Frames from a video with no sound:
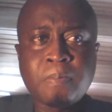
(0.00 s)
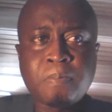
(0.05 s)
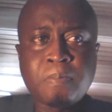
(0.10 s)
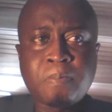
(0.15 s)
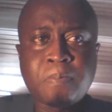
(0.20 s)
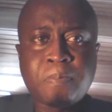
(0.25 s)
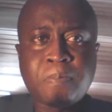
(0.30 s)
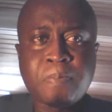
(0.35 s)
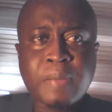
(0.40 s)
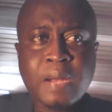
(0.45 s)

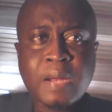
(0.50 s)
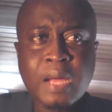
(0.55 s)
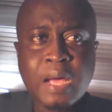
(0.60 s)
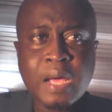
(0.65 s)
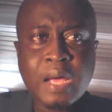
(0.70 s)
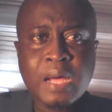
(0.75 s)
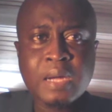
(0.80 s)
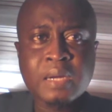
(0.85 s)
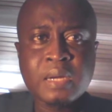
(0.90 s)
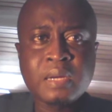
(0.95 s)

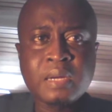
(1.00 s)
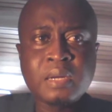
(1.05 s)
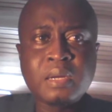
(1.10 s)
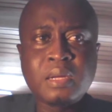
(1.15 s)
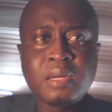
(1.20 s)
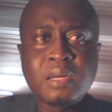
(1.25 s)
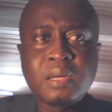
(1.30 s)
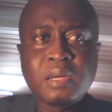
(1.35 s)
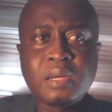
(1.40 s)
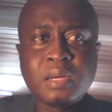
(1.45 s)
plan
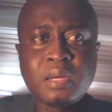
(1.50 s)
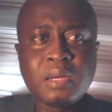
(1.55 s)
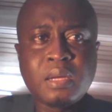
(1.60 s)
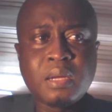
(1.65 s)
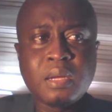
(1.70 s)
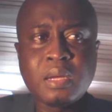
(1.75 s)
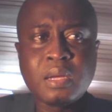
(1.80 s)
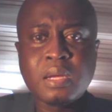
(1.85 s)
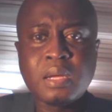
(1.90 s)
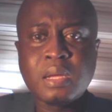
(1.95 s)

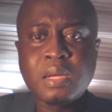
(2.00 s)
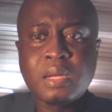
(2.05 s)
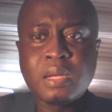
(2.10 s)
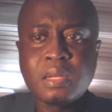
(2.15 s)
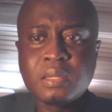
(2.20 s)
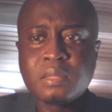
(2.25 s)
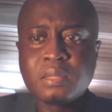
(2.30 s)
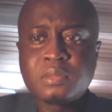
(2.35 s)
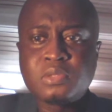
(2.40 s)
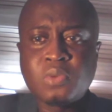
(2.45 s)

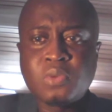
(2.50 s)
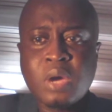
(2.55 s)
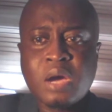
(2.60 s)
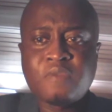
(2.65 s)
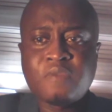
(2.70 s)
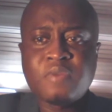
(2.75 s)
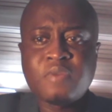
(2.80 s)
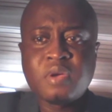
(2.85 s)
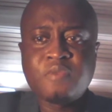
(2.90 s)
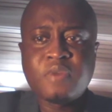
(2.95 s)
to
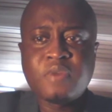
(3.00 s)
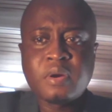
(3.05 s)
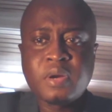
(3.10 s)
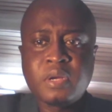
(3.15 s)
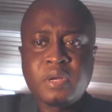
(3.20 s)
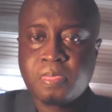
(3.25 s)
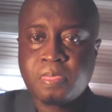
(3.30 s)
have a very